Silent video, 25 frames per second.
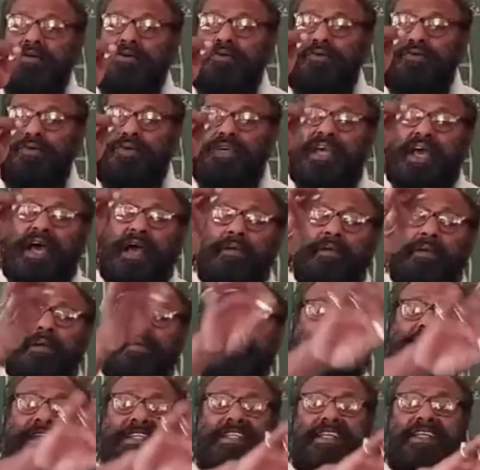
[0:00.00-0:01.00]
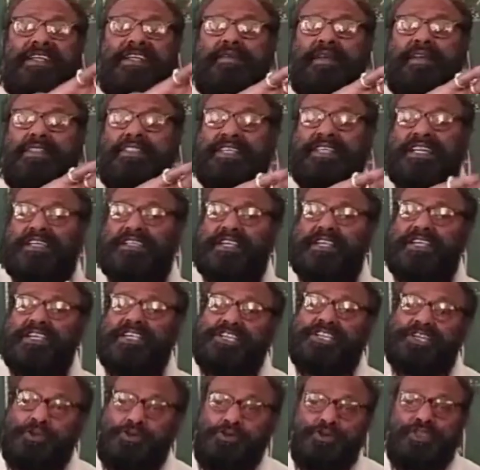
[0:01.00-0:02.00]
We have effected transaction,
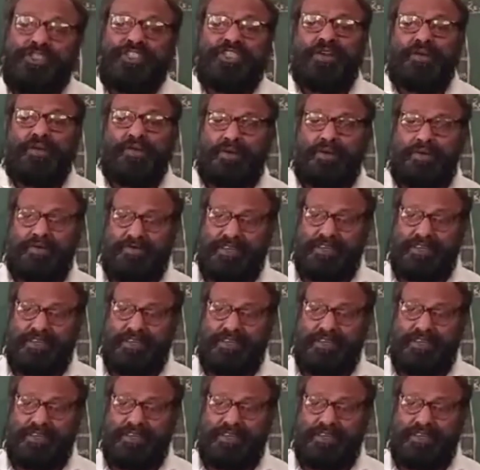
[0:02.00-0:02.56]
huge number of